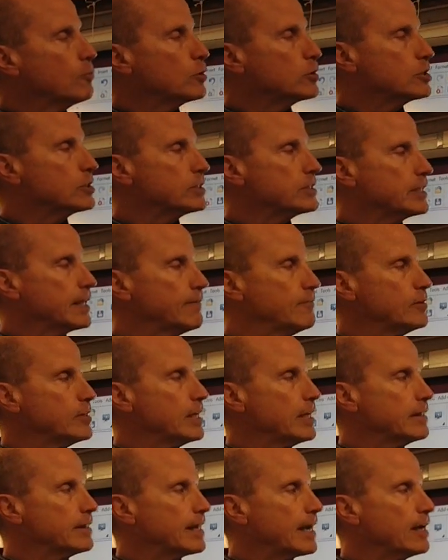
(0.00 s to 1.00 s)
which is
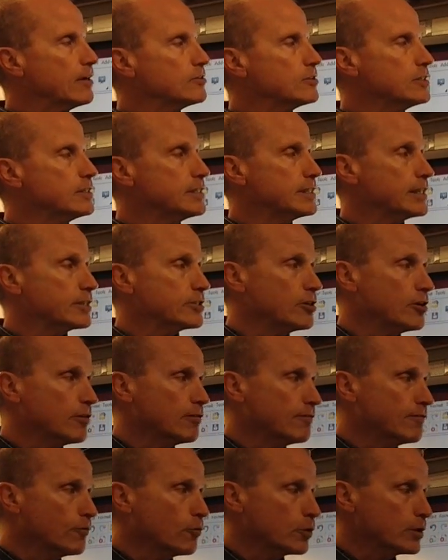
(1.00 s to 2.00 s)

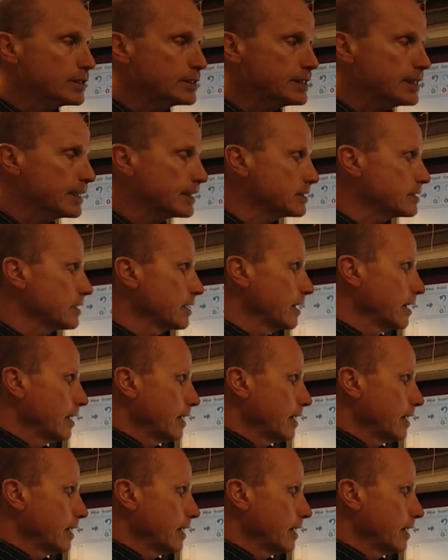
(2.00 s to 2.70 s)
78,646,